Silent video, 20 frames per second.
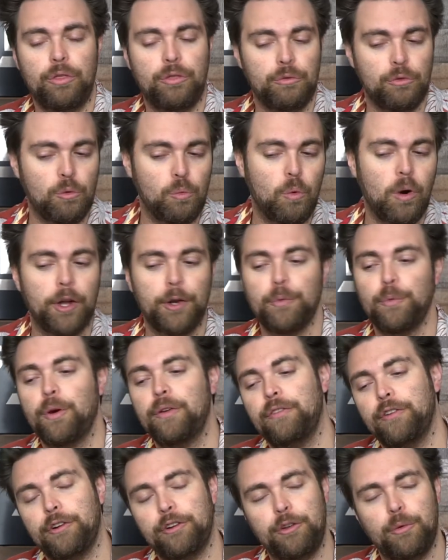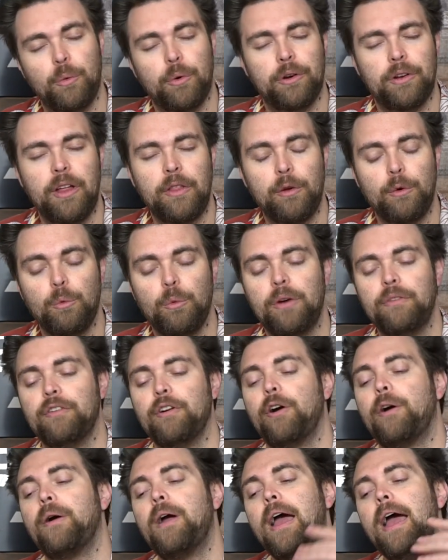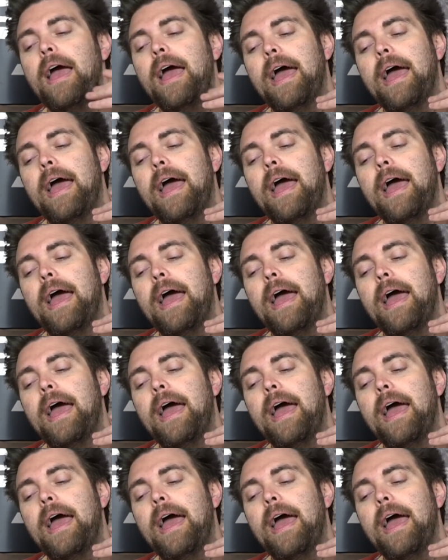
through one river to another river,